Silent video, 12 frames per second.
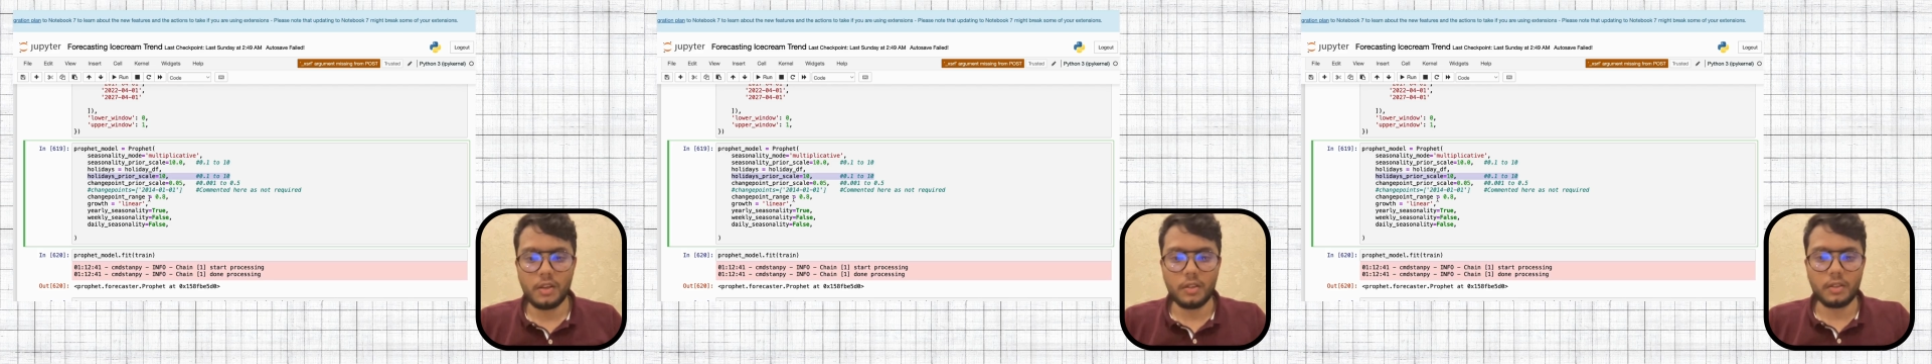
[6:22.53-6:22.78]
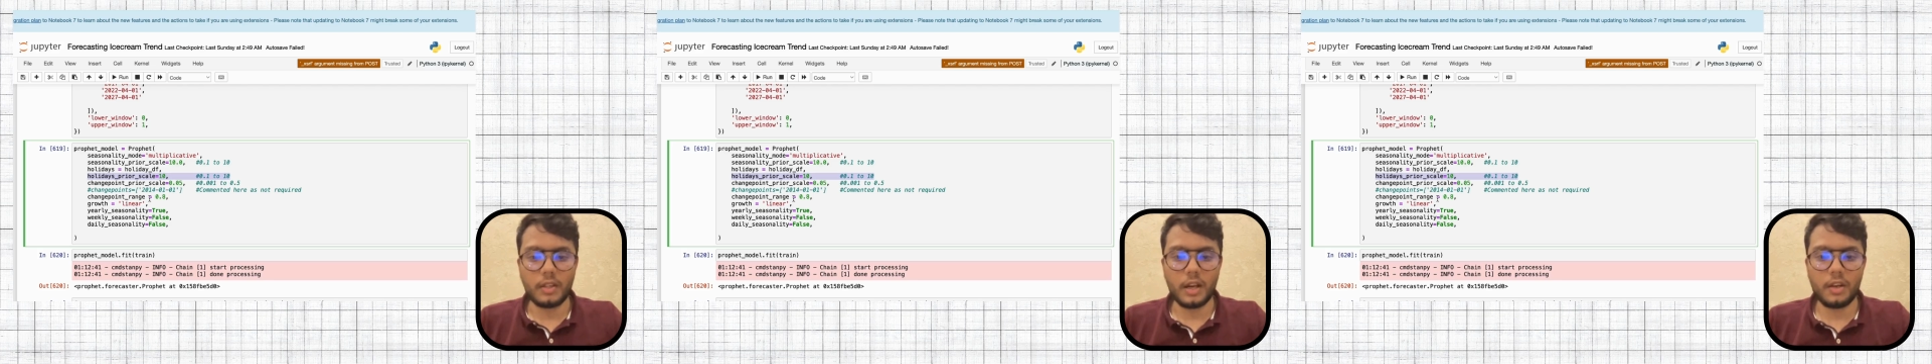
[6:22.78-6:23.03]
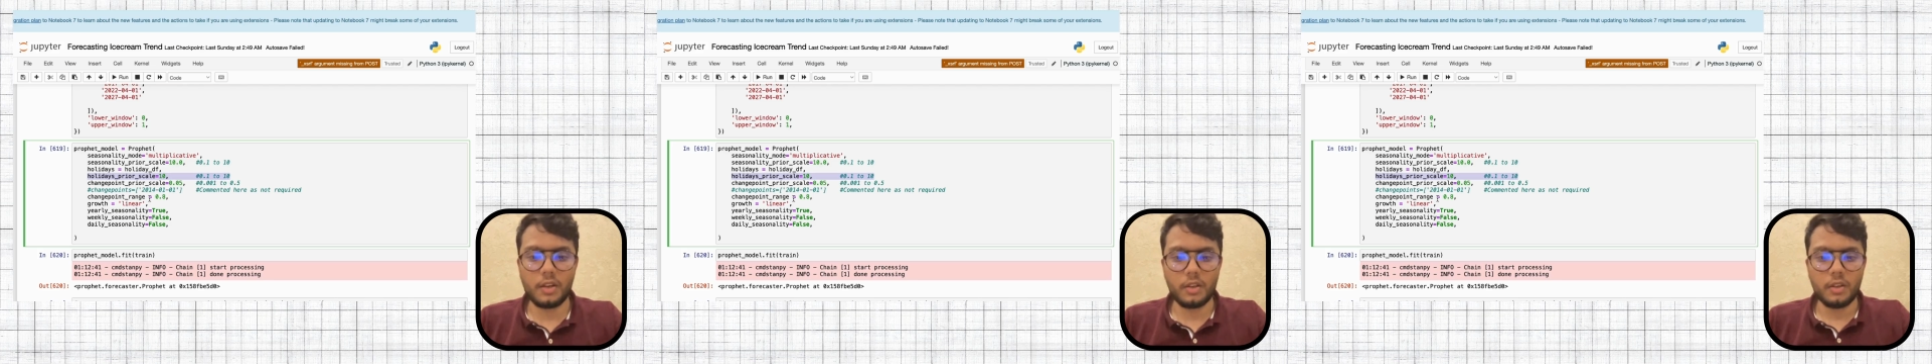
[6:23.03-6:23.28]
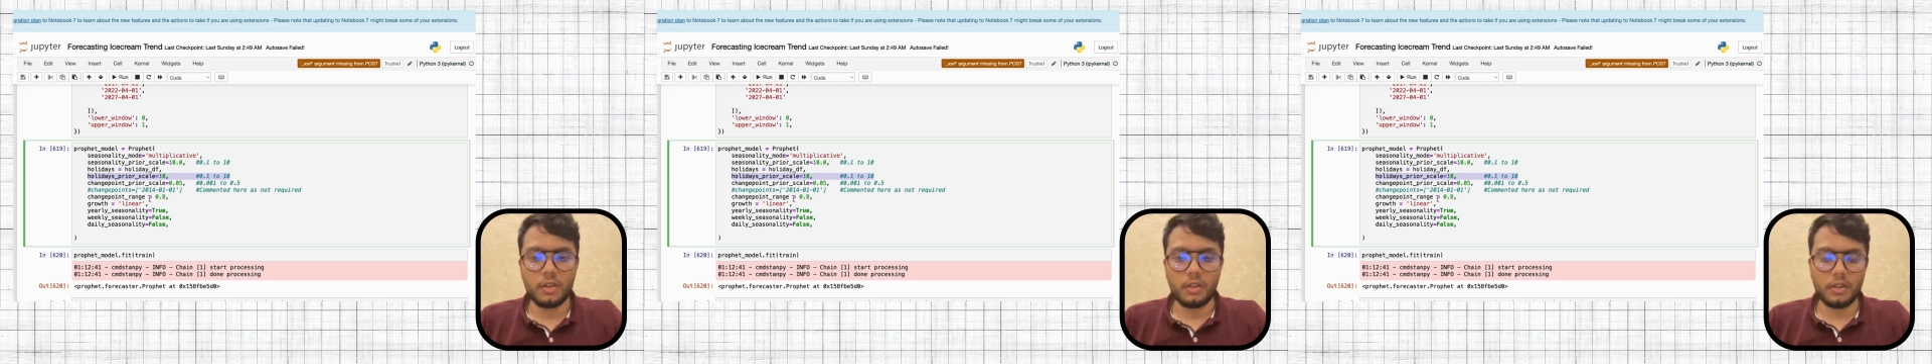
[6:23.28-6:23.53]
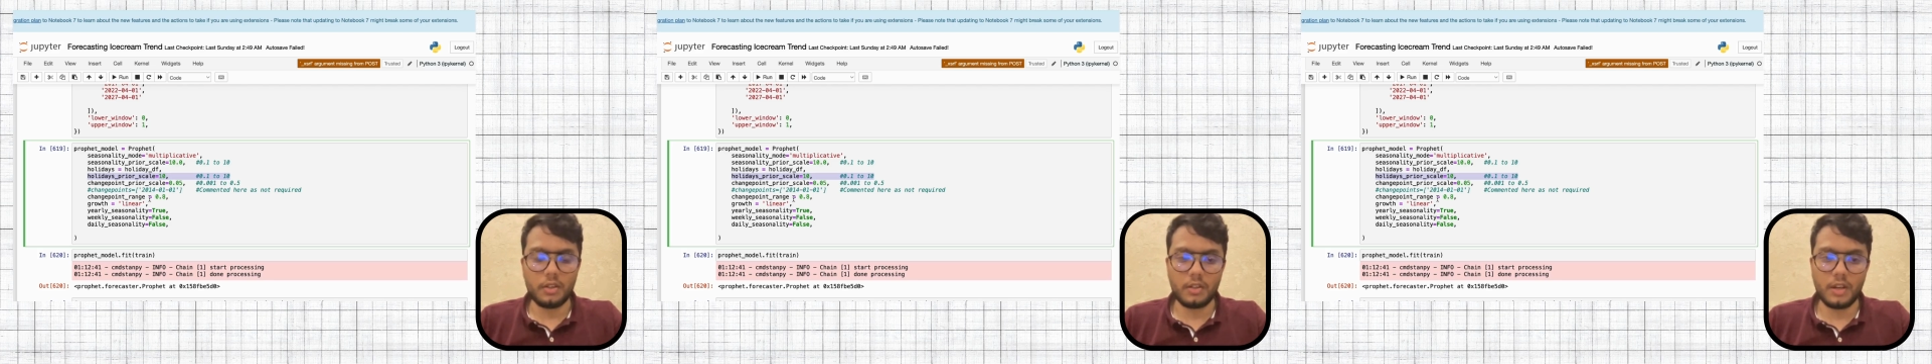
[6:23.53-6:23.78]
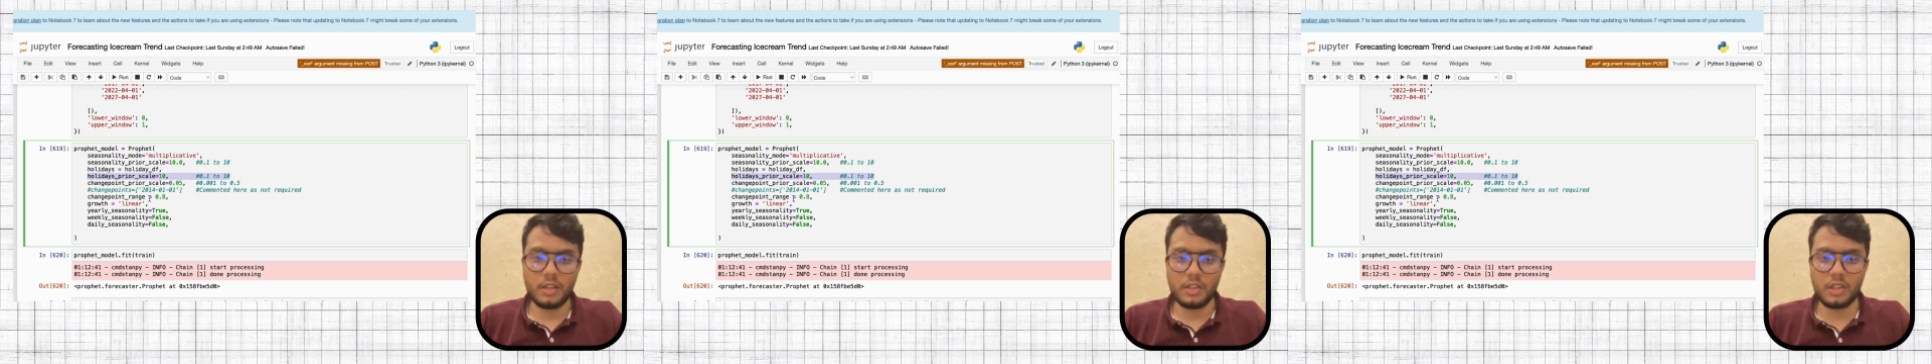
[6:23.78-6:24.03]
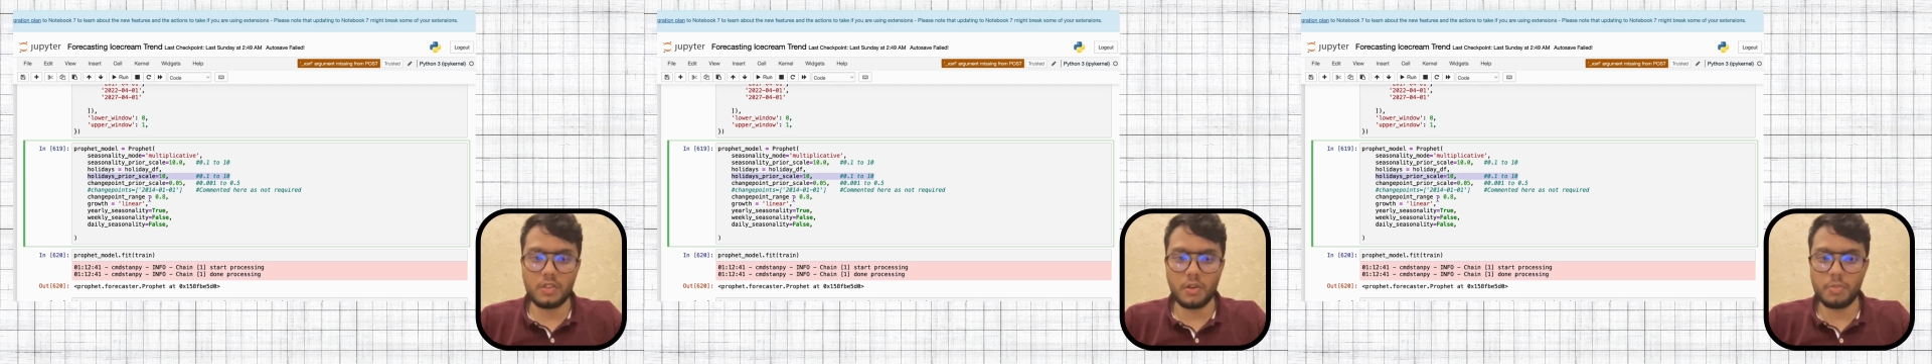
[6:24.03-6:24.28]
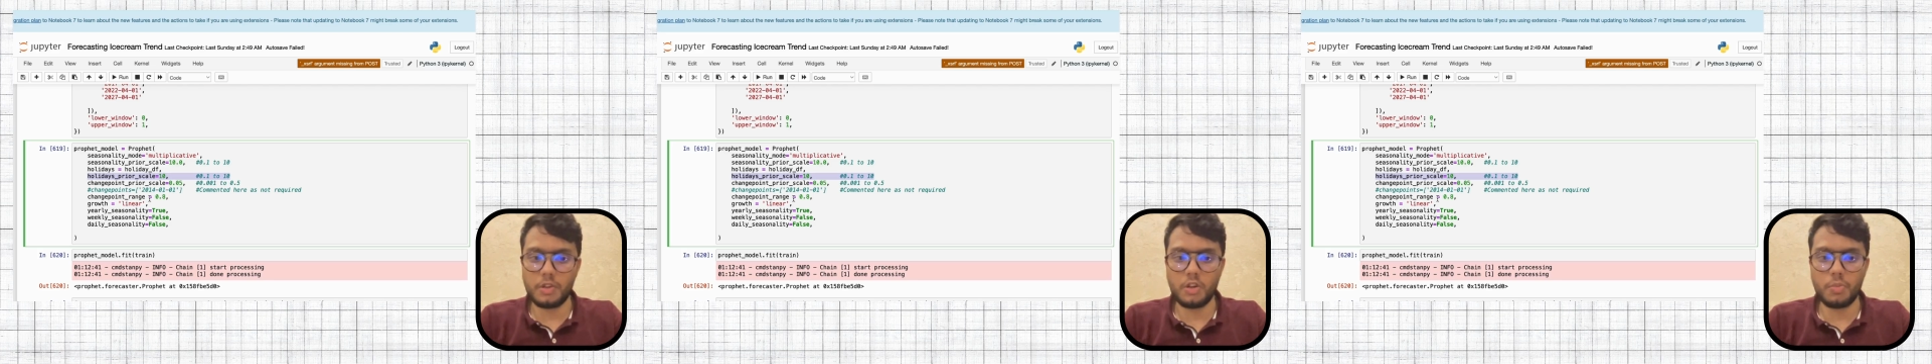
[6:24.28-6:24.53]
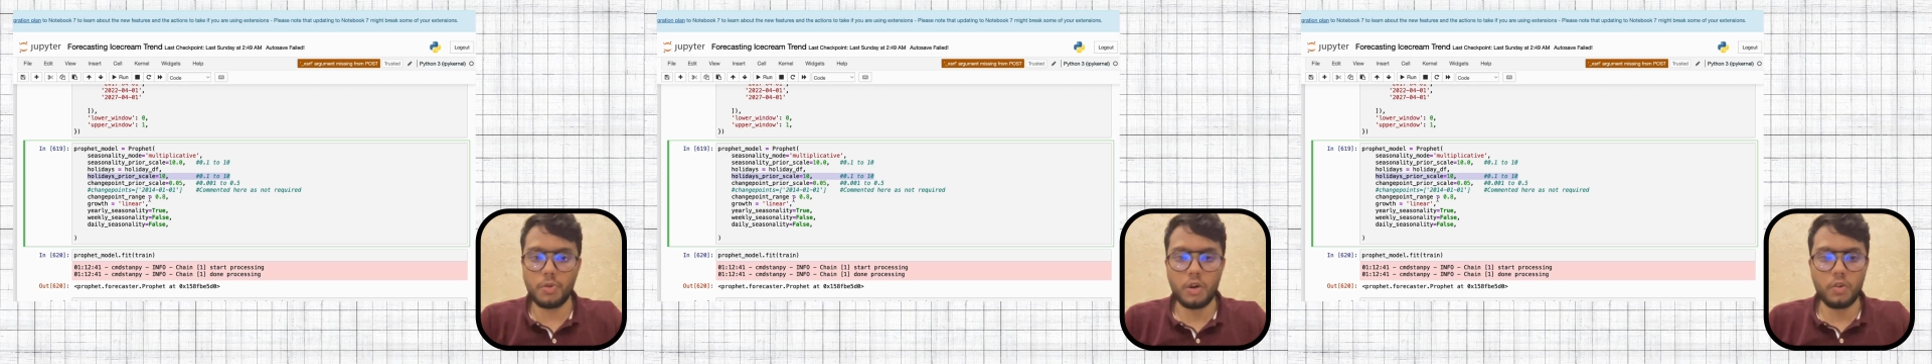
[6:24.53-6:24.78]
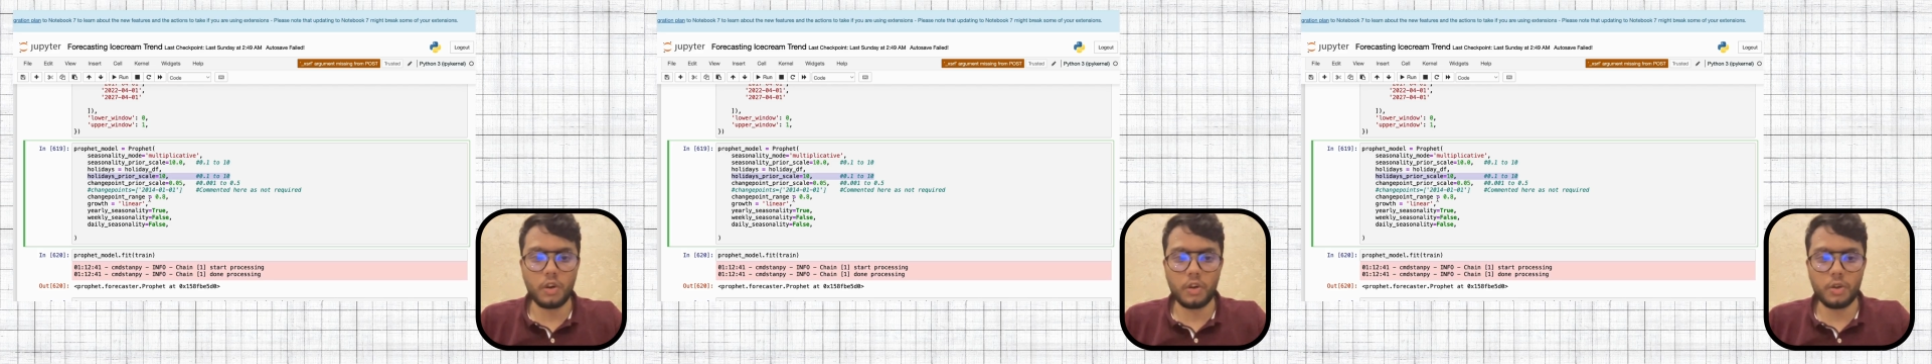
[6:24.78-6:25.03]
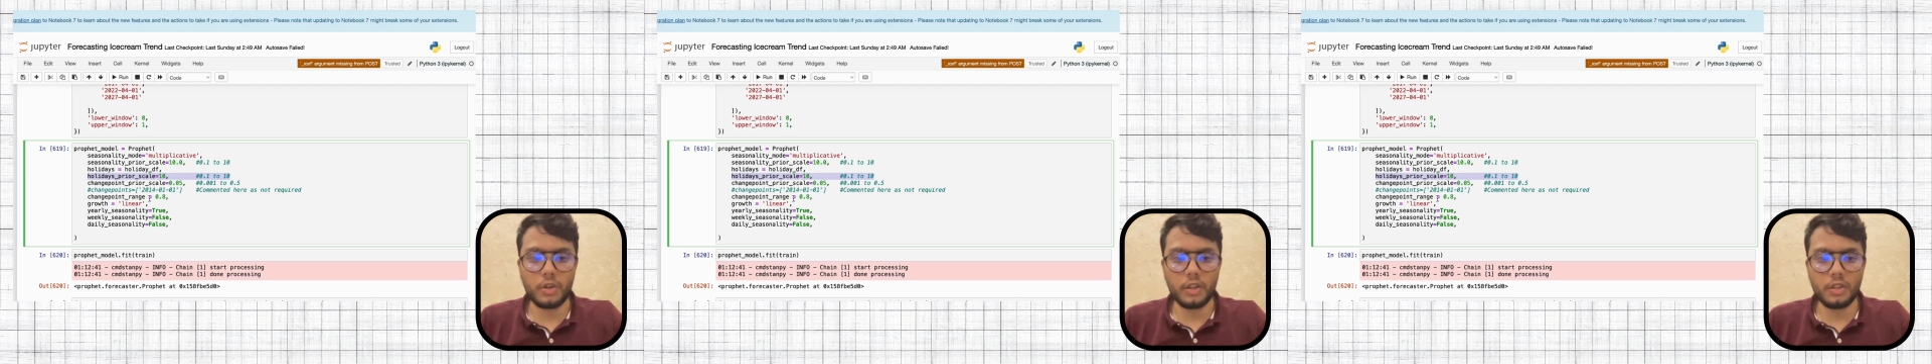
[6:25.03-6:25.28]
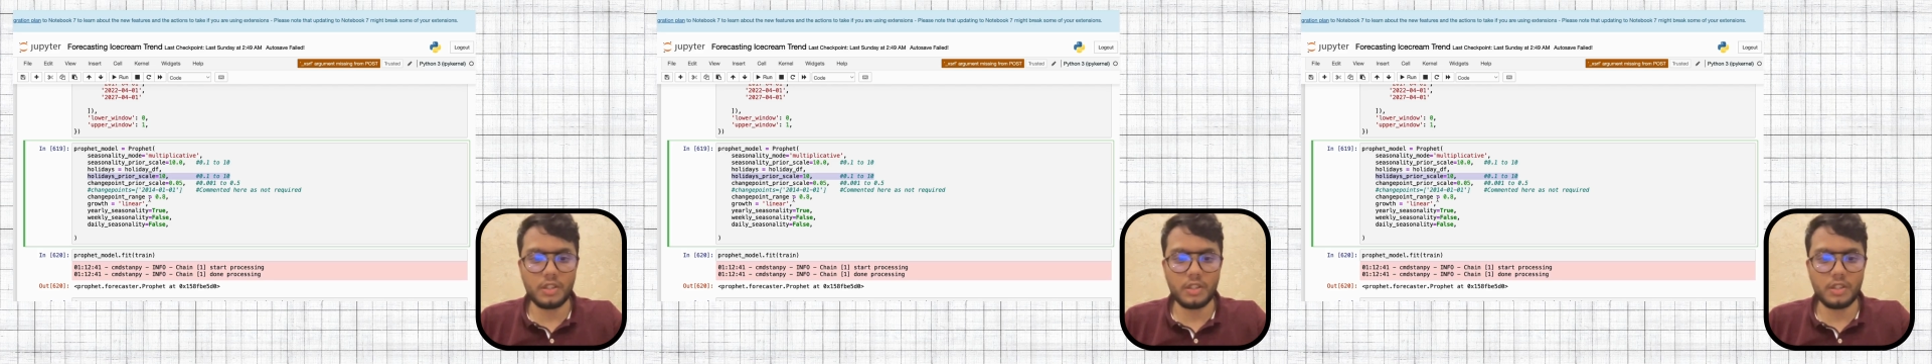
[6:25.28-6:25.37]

that ranges from 0.1 to 10,